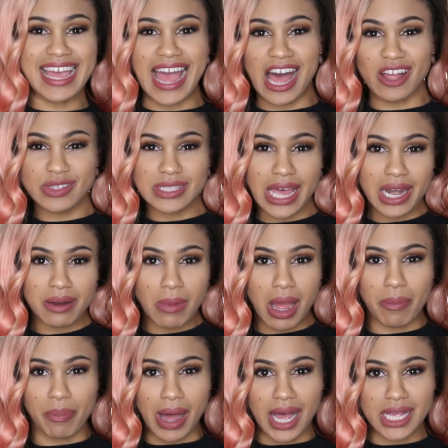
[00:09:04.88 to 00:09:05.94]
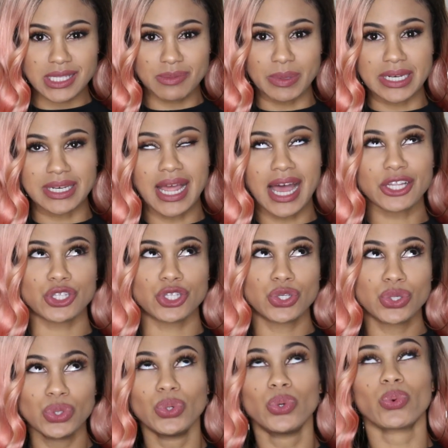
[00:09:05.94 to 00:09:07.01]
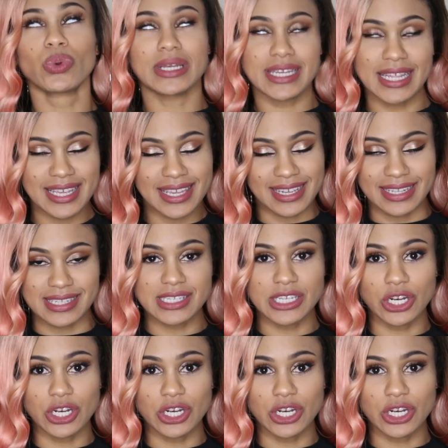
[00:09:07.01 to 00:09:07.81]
like outside of my box, but not too ridiculous.